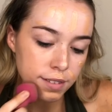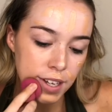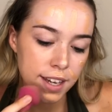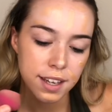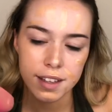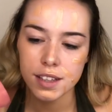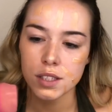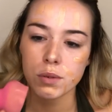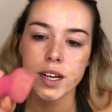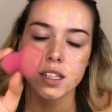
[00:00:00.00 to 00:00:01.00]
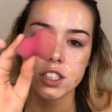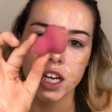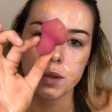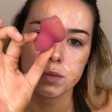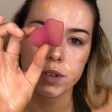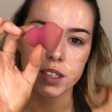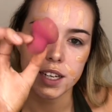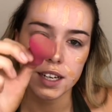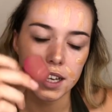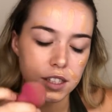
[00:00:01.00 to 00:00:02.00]
I'm taking this weird shaped Real
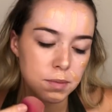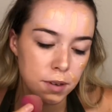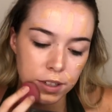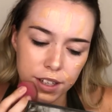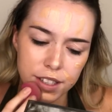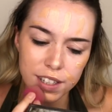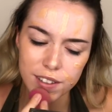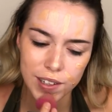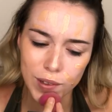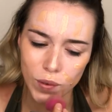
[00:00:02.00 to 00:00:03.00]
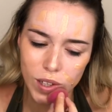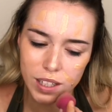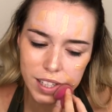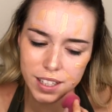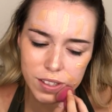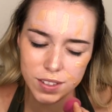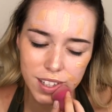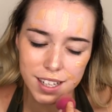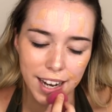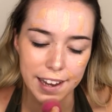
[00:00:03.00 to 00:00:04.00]
Technique sponge. I don't know, I think it was
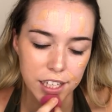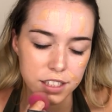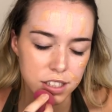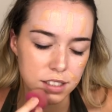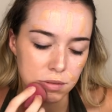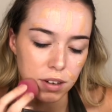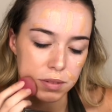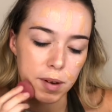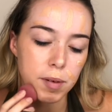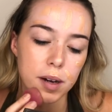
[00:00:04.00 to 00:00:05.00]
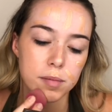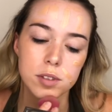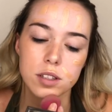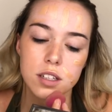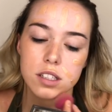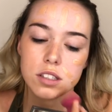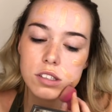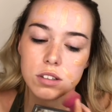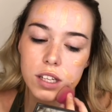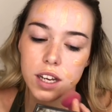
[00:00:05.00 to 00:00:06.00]
in a collection. It was my mom's and I
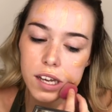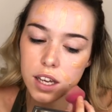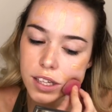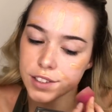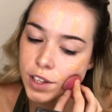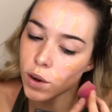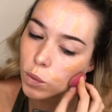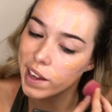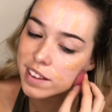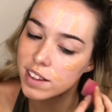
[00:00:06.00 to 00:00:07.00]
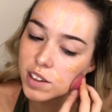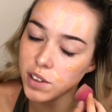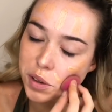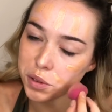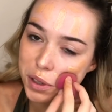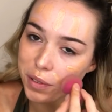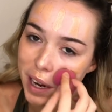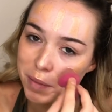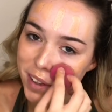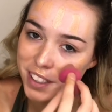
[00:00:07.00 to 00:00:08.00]
just stole it. It's not wet though. I would
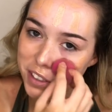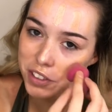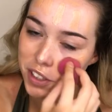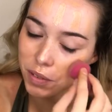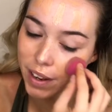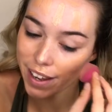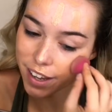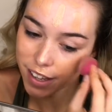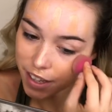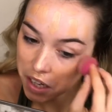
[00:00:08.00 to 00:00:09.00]
recommend using it wet.